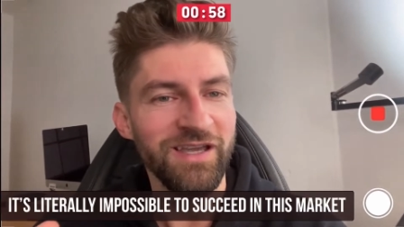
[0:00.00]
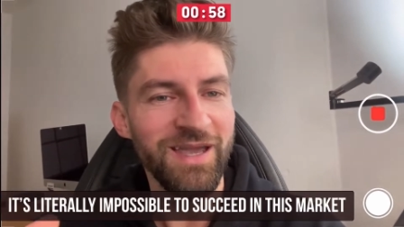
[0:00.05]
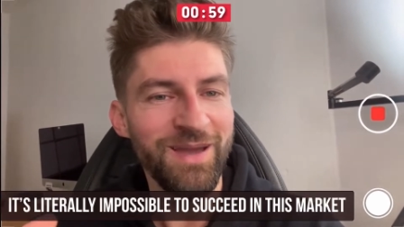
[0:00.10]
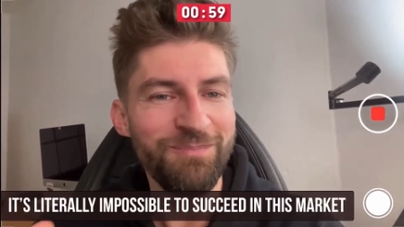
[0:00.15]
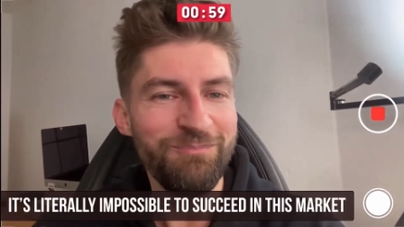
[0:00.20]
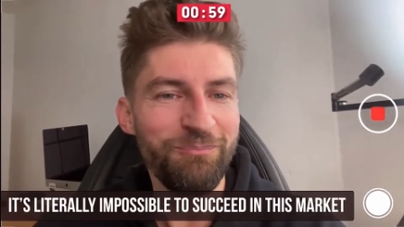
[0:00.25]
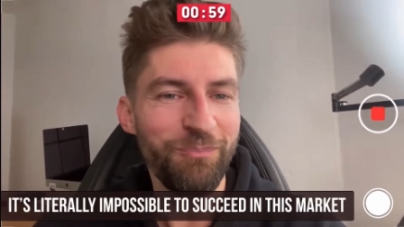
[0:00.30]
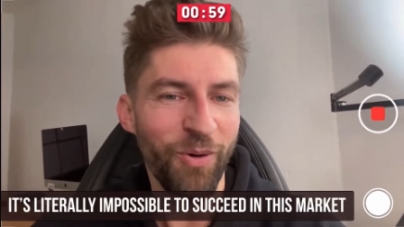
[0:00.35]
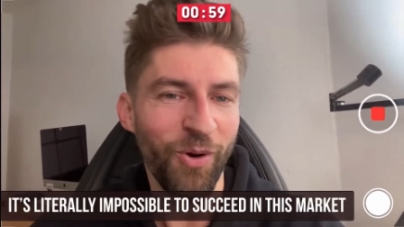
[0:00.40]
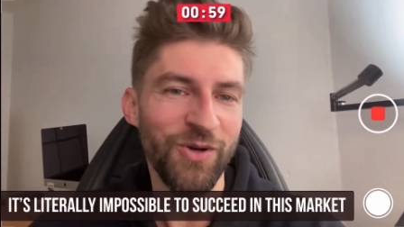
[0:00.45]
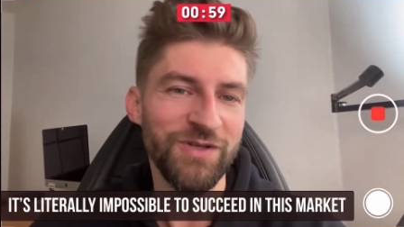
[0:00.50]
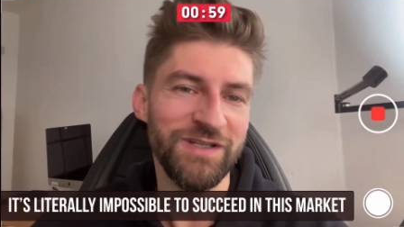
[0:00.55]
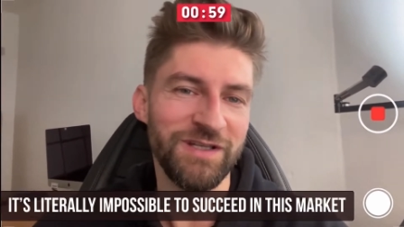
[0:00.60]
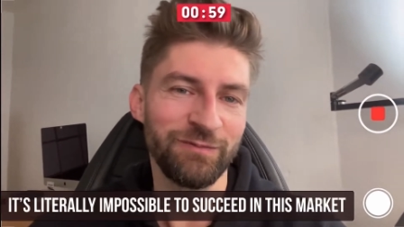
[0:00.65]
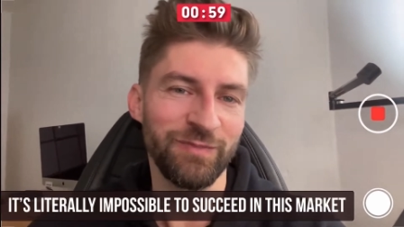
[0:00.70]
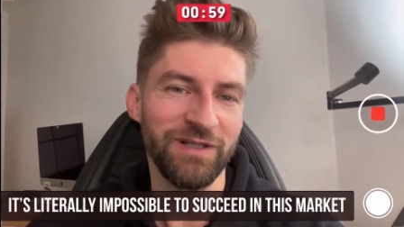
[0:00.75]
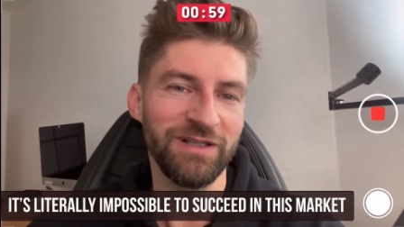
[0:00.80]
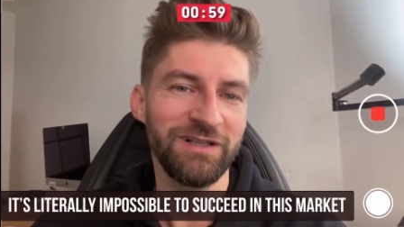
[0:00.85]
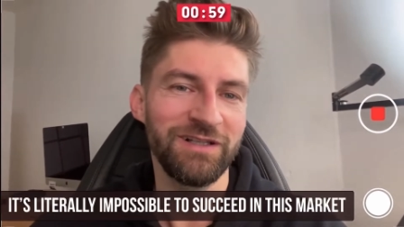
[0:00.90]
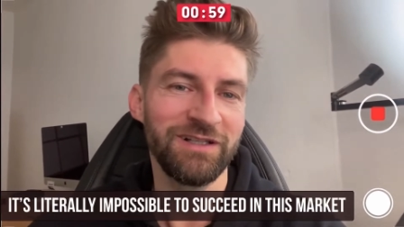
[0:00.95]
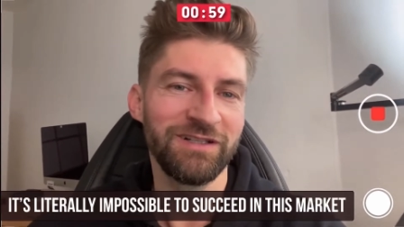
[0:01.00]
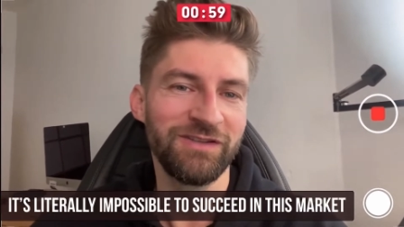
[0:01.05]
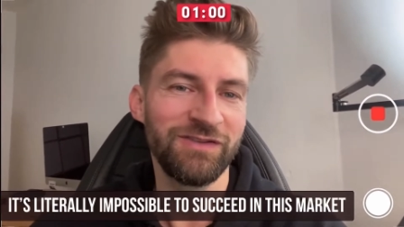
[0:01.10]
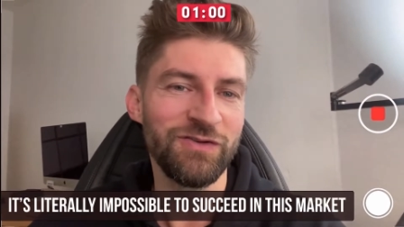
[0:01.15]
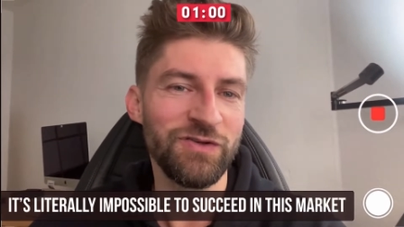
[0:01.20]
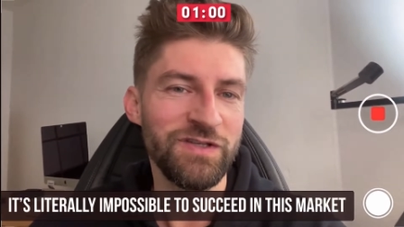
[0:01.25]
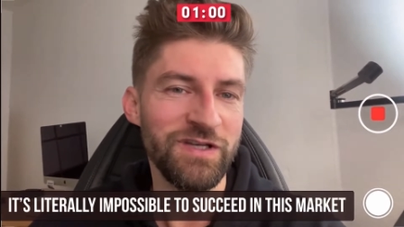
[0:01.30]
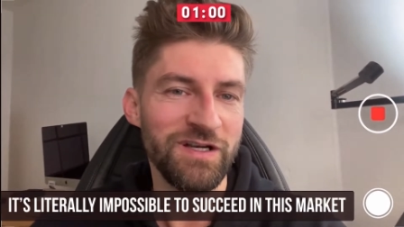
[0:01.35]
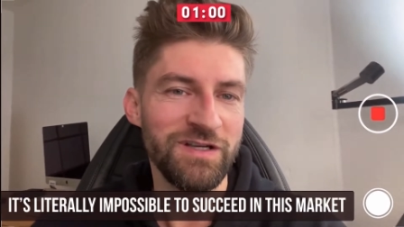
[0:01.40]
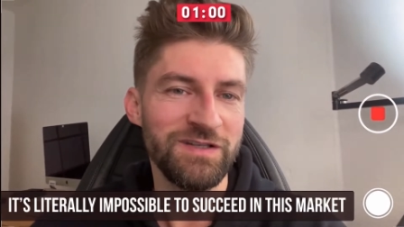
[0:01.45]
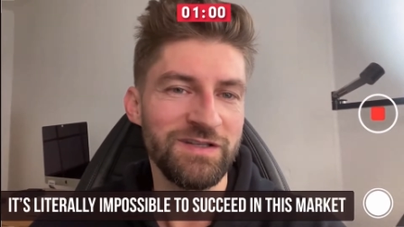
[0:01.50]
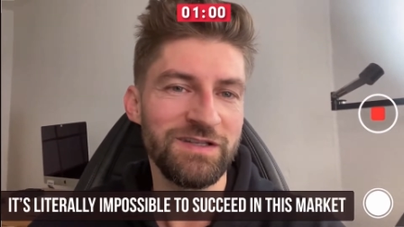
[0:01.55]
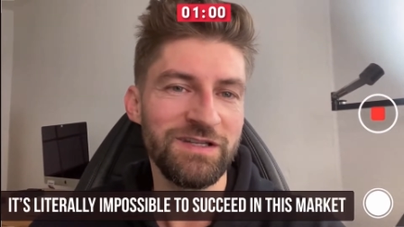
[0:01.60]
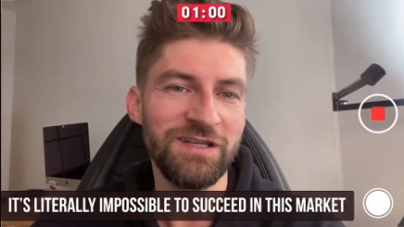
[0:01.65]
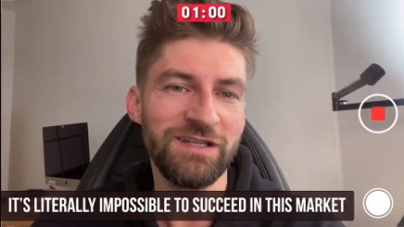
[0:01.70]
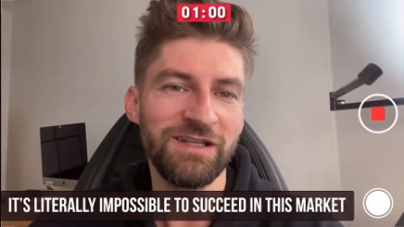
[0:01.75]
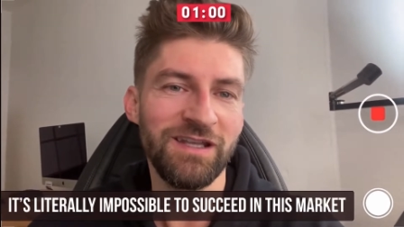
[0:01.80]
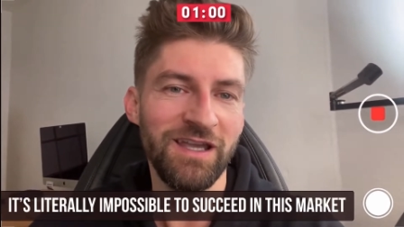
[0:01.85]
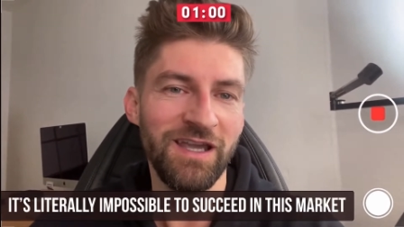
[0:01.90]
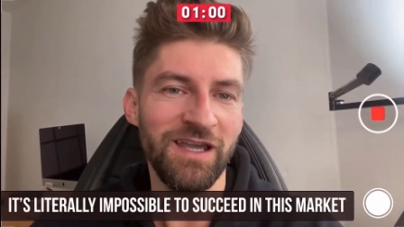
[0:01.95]
impossible to
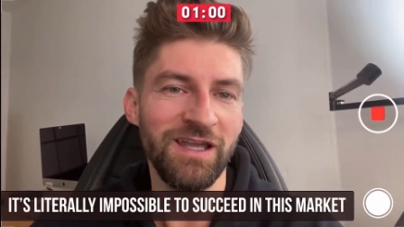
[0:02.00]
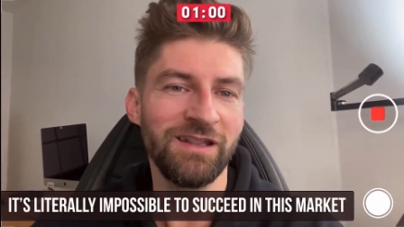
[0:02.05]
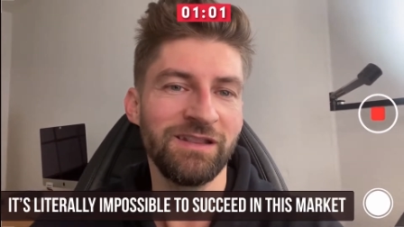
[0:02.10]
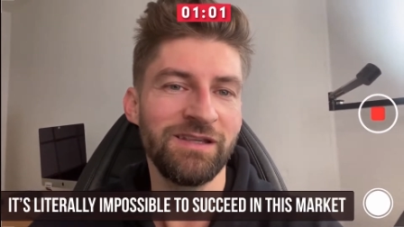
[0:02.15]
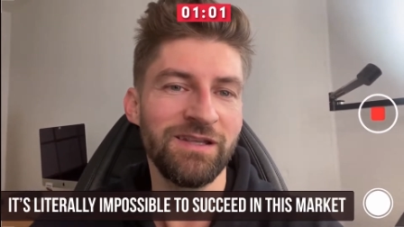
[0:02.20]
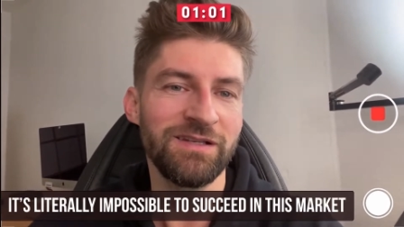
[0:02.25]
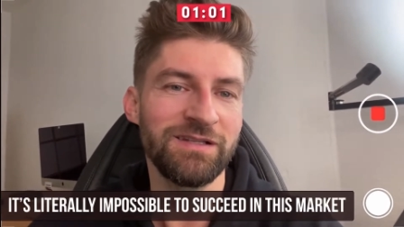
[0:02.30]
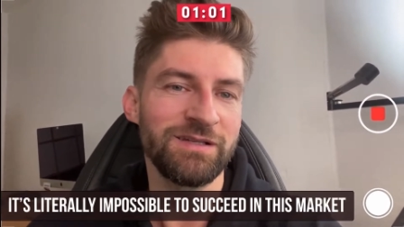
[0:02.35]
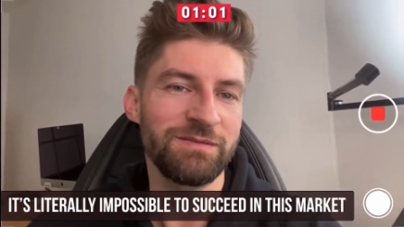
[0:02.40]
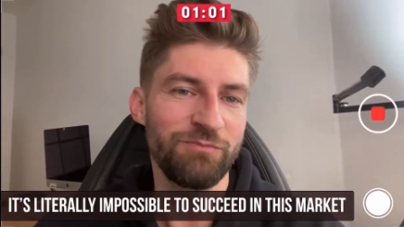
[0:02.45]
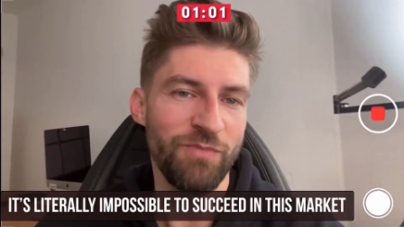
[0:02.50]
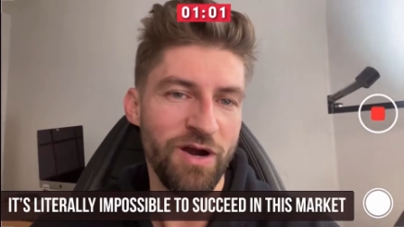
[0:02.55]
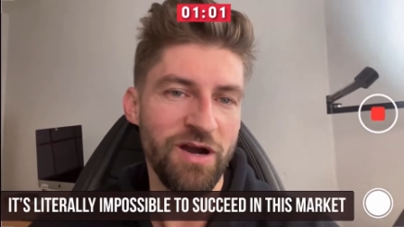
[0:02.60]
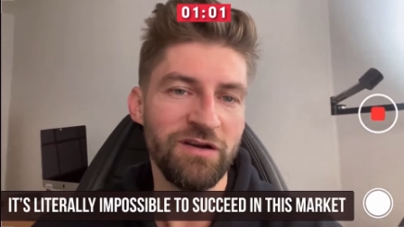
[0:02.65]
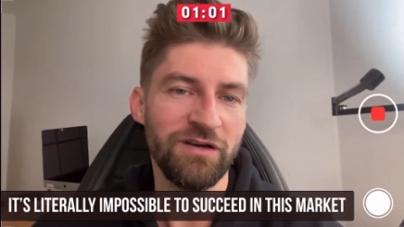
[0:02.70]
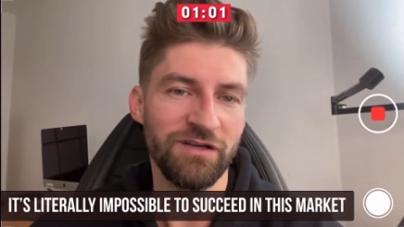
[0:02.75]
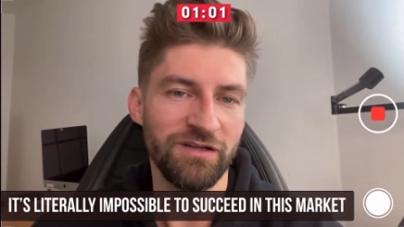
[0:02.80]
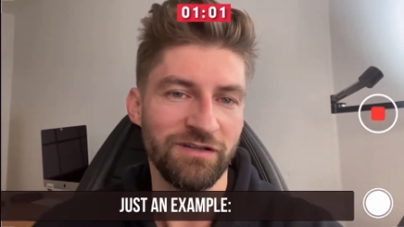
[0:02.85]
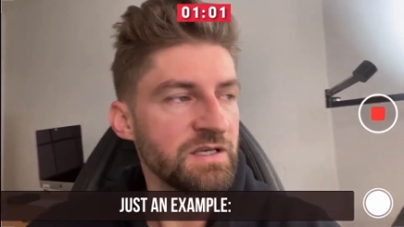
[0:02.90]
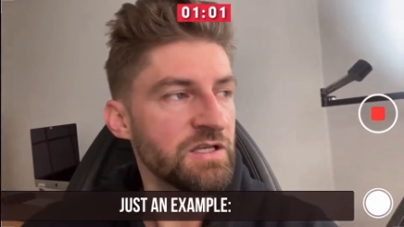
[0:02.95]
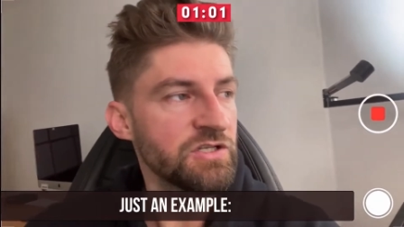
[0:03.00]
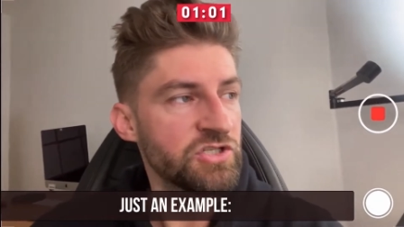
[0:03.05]
succeed in this market.